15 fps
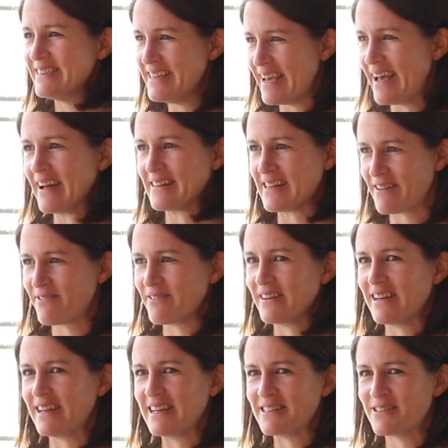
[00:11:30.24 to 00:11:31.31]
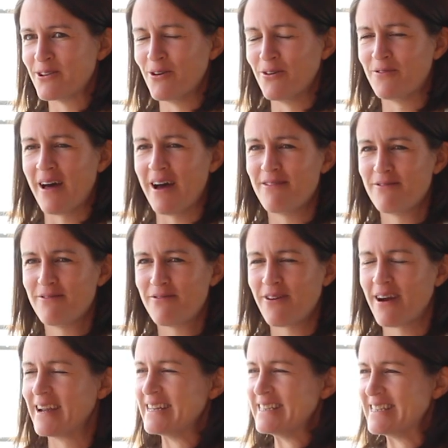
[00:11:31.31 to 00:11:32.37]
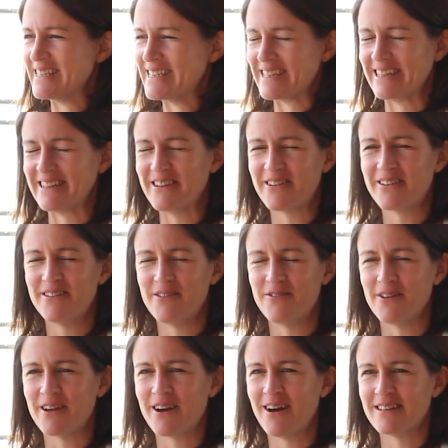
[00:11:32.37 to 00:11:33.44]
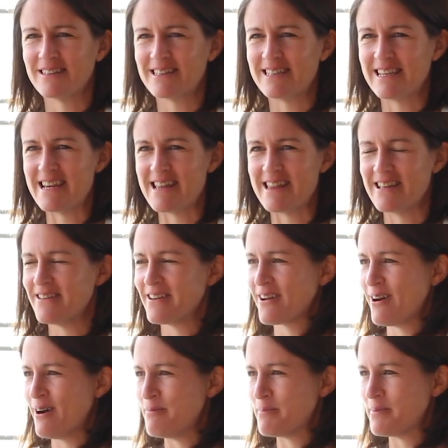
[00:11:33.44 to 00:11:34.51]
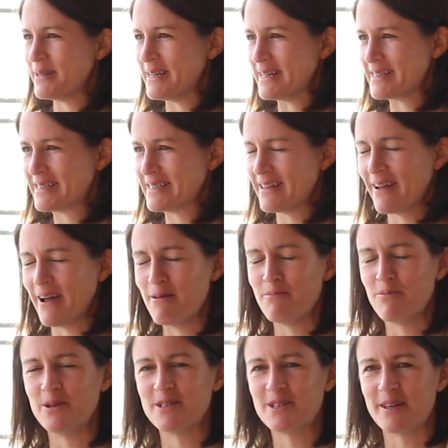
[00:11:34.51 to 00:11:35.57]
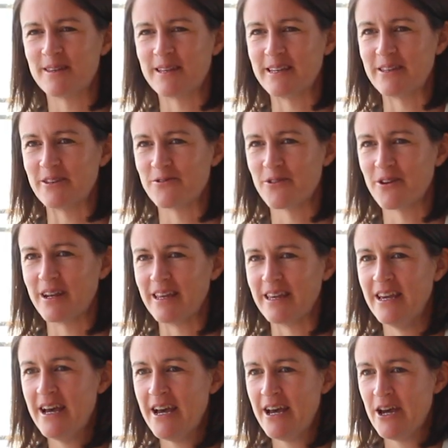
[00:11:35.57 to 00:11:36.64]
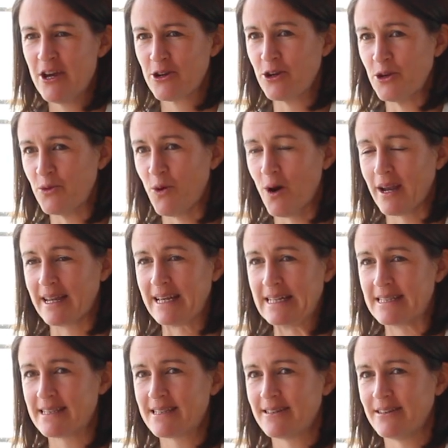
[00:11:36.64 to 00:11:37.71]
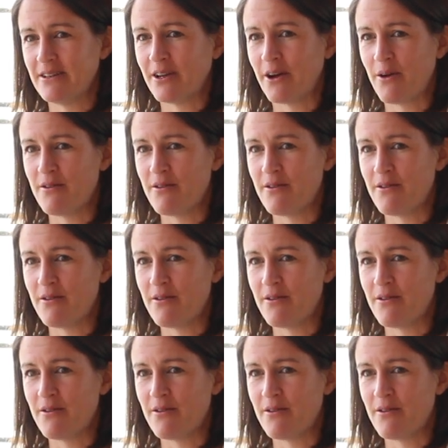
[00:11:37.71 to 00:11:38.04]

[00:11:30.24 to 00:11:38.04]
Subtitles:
Yeah, definitely. It's sort of that phrase, isn't it? If you can't see it, then you can't be it, which I think is a really good one. It's, you know,